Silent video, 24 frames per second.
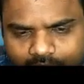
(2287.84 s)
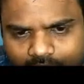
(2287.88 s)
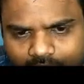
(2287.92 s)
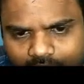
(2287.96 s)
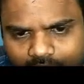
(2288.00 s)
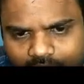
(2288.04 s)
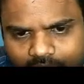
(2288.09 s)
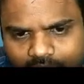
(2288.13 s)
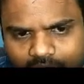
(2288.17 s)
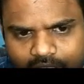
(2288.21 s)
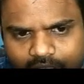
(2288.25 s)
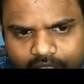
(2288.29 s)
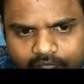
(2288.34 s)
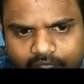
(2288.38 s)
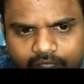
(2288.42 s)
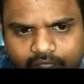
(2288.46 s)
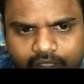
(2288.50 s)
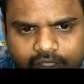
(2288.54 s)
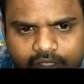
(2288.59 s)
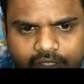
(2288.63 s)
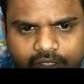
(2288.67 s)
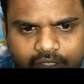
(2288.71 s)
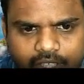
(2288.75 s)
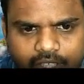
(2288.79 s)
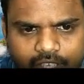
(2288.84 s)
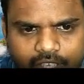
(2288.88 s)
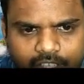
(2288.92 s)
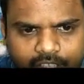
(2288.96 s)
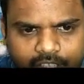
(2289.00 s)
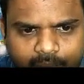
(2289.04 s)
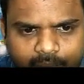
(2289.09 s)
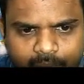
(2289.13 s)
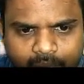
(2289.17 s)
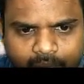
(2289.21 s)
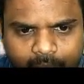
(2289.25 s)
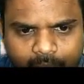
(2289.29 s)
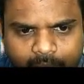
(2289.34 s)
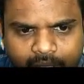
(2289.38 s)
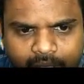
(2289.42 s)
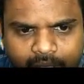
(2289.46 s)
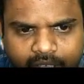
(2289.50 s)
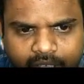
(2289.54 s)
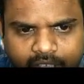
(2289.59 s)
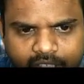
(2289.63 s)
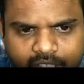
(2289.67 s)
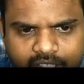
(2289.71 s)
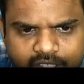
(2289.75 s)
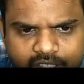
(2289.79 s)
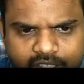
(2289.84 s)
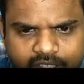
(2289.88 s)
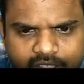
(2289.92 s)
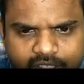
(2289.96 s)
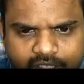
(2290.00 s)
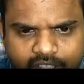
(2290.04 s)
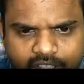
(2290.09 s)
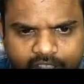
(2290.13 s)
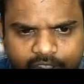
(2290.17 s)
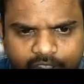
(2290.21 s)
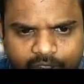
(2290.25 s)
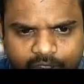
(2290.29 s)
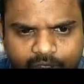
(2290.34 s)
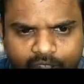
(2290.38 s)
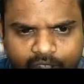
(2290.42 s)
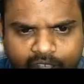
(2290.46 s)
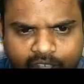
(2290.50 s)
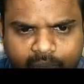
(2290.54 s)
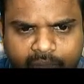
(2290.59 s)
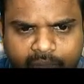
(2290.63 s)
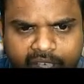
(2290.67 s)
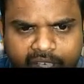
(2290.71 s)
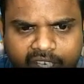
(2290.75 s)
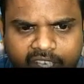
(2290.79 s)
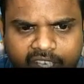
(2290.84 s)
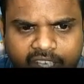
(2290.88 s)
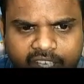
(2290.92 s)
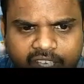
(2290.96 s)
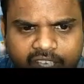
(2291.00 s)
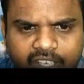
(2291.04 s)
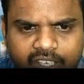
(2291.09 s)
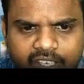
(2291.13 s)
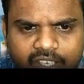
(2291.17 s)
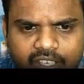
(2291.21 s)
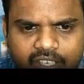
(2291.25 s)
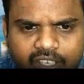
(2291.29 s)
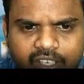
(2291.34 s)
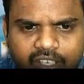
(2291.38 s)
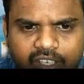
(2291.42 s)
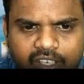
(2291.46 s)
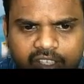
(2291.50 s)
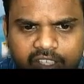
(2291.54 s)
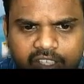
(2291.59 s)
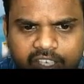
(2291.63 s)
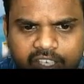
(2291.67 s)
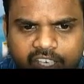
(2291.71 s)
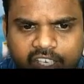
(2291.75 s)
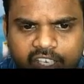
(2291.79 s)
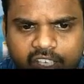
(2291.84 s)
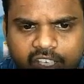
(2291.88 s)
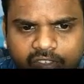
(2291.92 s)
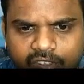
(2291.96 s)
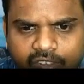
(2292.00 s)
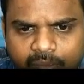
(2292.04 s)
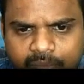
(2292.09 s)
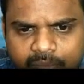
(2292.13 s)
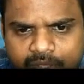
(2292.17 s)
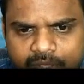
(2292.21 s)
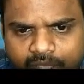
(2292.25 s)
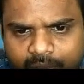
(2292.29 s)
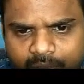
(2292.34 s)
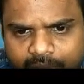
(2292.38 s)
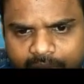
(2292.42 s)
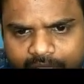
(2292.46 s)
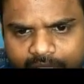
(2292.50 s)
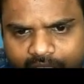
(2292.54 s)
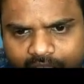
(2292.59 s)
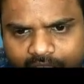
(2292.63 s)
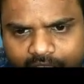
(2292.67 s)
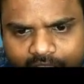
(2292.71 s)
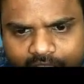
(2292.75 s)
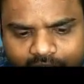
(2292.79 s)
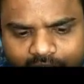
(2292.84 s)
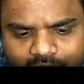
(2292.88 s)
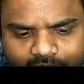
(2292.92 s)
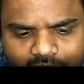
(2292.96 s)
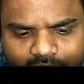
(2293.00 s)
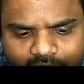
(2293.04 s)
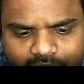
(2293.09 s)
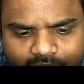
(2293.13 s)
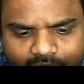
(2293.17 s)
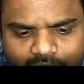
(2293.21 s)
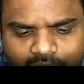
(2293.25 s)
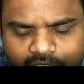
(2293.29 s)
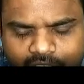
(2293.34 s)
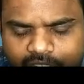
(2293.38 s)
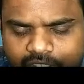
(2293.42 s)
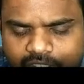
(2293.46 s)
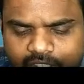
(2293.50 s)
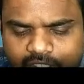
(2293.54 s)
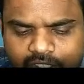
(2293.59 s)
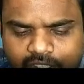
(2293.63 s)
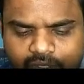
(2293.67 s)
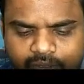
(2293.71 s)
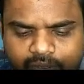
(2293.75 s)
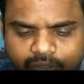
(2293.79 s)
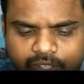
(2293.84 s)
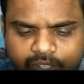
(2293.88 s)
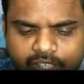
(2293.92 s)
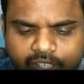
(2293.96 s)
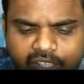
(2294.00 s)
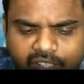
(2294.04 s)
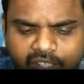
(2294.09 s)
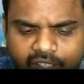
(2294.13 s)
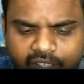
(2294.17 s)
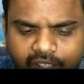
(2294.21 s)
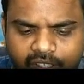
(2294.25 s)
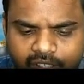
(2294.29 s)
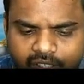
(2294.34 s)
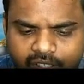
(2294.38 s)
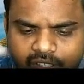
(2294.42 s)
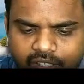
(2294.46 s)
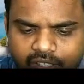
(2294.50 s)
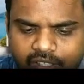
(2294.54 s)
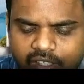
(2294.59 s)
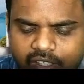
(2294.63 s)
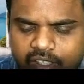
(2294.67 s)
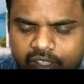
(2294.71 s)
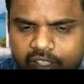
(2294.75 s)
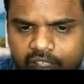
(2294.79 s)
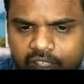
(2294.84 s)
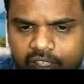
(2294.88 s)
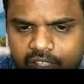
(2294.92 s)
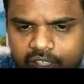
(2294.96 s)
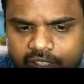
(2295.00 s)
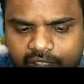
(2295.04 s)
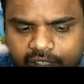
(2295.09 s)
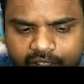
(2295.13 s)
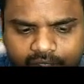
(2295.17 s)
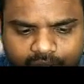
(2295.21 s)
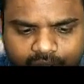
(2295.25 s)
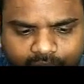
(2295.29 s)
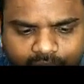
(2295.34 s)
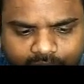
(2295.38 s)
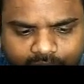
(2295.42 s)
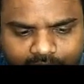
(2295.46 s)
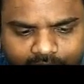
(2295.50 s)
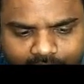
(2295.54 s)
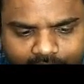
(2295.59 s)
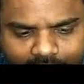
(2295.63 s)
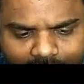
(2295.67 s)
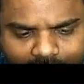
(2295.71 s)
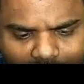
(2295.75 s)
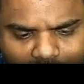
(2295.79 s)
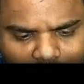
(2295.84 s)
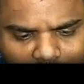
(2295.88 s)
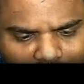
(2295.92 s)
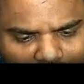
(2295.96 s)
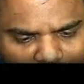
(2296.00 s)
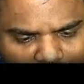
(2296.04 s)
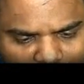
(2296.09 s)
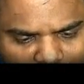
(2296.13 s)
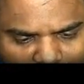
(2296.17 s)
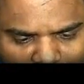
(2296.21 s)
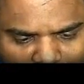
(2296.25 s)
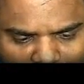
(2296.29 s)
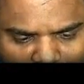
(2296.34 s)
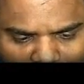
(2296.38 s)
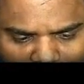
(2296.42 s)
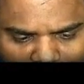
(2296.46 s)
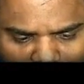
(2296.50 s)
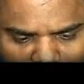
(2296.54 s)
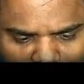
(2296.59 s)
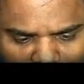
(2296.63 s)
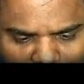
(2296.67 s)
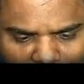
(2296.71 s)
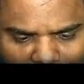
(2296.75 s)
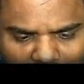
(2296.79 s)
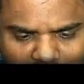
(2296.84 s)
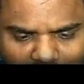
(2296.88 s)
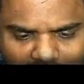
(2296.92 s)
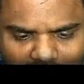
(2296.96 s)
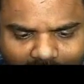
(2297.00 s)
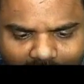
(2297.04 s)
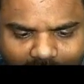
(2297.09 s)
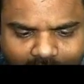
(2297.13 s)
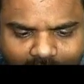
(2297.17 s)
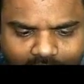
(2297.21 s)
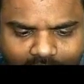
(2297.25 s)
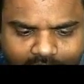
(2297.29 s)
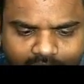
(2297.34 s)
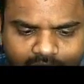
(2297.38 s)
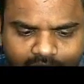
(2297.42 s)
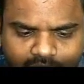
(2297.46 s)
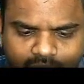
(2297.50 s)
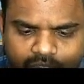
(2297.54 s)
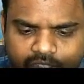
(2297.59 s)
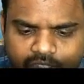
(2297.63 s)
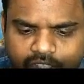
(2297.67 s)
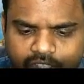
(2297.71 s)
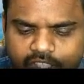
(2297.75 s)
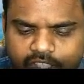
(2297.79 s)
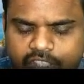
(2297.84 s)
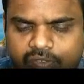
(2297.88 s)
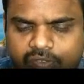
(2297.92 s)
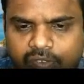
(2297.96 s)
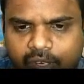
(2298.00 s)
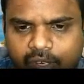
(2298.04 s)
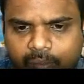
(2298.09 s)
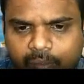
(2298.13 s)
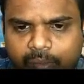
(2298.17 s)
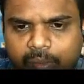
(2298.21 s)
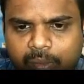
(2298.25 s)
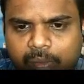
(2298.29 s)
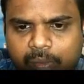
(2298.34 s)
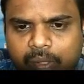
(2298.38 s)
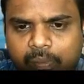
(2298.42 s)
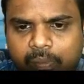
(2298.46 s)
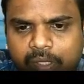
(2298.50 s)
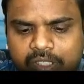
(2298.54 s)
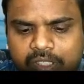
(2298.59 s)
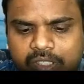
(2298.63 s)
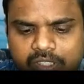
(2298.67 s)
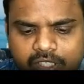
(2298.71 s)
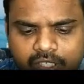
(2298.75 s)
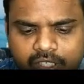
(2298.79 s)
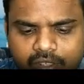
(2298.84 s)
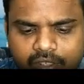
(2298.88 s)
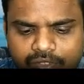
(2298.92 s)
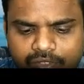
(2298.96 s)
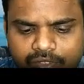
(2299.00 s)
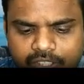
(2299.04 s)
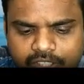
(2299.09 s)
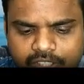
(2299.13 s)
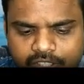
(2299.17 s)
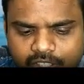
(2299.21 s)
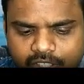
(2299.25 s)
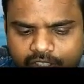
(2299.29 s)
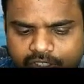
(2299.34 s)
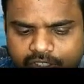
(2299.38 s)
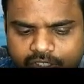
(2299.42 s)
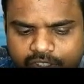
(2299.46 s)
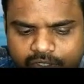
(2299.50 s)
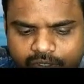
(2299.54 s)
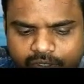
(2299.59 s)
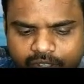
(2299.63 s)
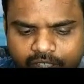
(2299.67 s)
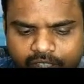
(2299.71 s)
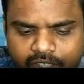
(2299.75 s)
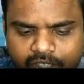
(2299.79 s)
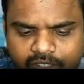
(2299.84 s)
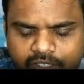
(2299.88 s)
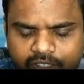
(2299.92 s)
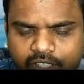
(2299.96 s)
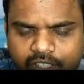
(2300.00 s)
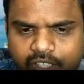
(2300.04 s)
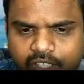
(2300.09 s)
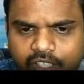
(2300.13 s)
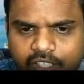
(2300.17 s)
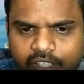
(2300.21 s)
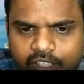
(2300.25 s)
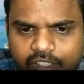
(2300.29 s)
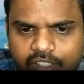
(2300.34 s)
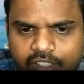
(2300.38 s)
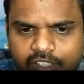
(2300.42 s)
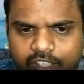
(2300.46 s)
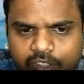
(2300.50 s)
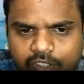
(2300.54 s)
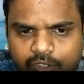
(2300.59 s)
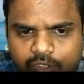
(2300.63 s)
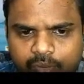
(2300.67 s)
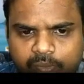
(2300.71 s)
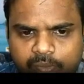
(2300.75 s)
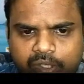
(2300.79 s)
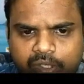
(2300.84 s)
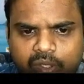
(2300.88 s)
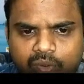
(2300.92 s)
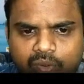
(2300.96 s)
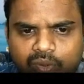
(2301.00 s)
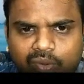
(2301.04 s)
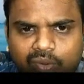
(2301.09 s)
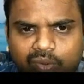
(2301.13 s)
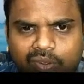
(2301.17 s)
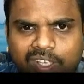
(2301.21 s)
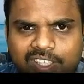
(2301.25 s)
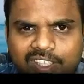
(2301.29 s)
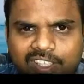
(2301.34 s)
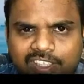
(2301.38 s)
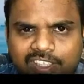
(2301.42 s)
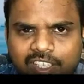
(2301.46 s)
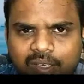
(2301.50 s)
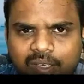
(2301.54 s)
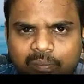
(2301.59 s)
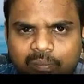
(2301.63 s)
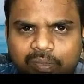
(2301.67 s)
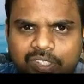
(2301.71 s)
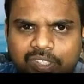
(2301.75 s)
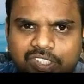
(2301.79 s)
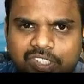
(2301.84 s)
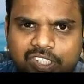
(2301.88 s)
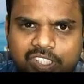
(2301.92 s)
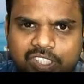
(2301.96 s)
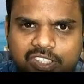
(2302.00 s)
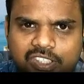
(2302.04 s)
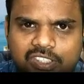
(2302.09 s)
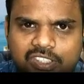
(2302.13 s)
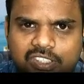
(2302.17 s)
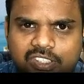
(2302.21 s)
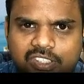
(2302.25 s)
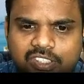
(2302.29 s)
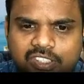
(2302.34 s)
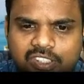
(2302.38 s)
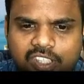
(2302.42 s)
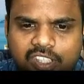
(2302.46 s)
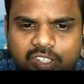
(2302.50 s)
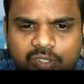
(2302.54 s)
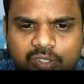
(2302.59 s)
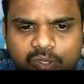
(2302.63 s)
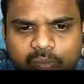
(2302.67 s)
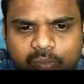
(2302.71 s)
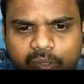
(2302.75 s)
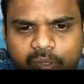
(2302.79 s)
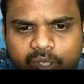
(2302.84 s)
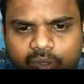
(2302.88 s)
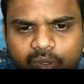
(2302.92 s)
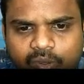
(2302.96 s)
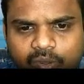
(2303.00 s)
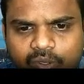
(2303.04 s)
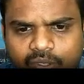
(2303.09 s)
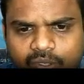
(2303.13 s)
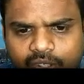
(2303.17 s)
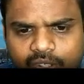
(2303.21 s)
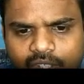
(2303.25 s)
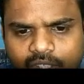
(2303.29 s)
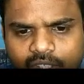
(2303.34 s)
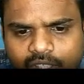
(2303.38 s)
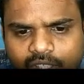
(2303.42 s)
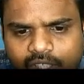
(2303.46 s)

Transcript: and another property is there should not be any heat of absorption or heat of evolution during the mixture. Okay, when ideal solution is formed by mixing of these constituents, there should be no enthalpy change. There should be no